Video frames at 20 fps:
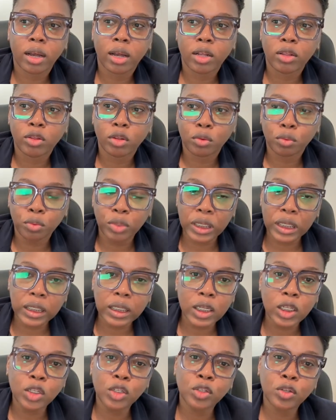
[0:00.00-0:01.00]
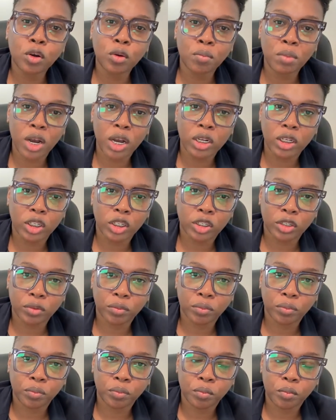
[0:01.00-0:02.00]
the reason so much.
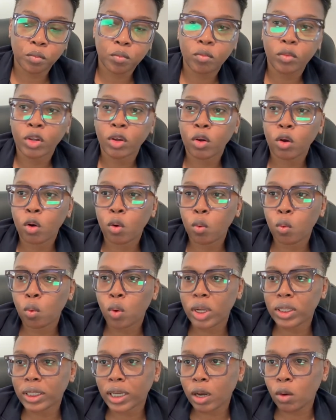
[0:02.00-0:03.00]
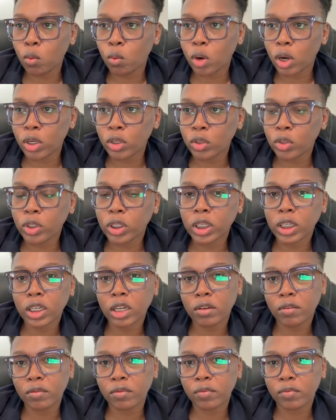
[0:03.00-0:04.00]
What I want you to
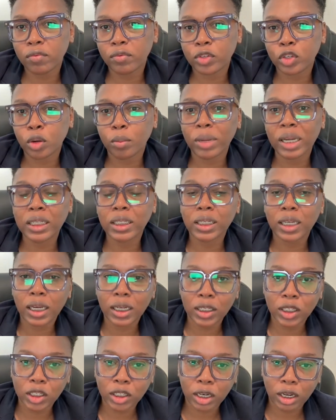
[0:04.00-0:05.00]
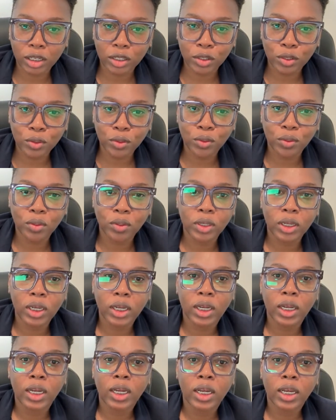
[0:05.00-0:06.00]
give some attention to
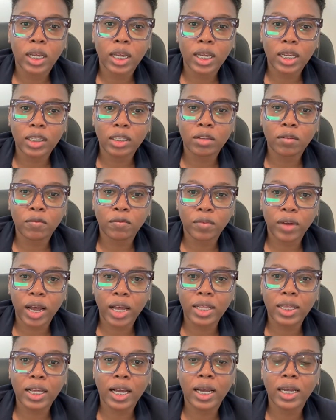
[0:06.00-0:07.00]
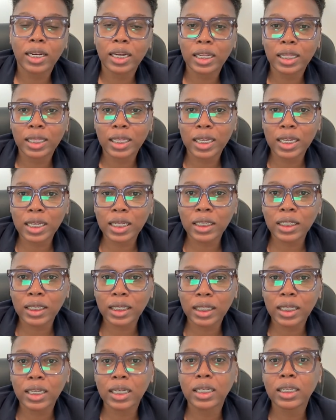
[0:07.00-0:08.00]
is the fact that these
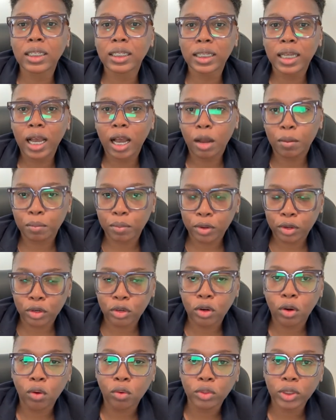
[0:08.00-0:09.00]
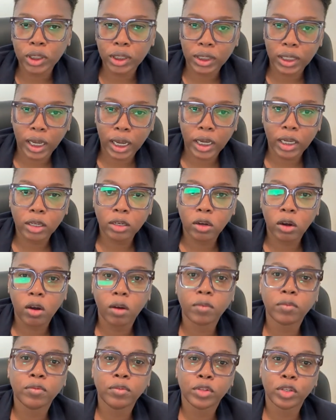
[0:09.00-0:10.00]
things happen outside of
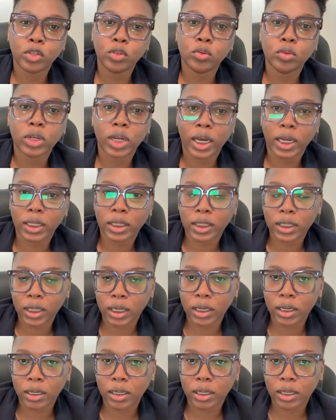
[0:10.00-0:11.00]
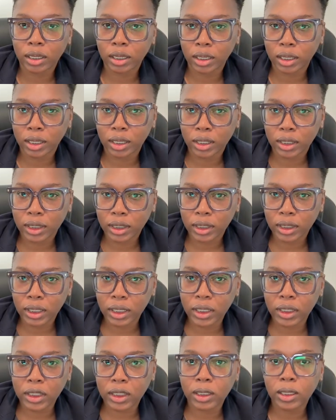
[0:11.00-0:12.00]
the United
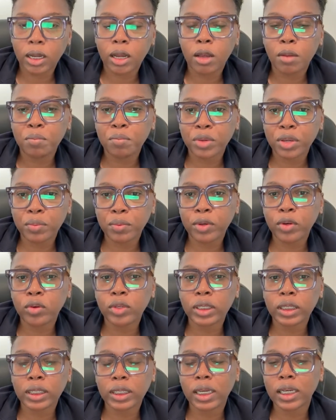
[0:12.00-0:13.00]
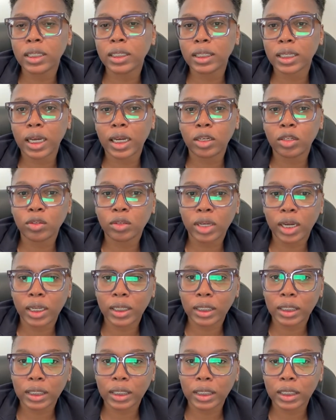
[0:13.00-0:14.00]
States. People don't stay inside the United
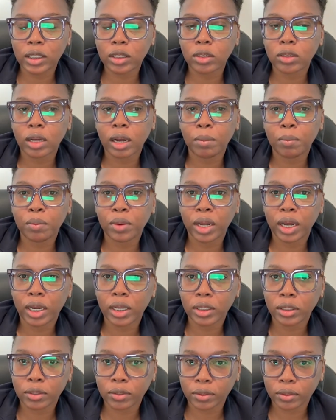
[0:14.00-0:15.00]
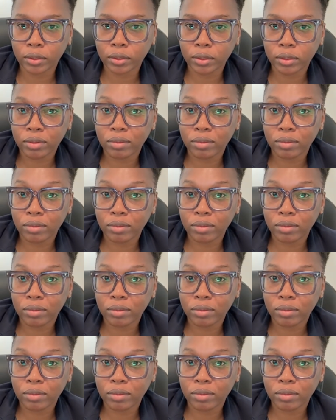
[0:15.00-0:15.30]
States to apply to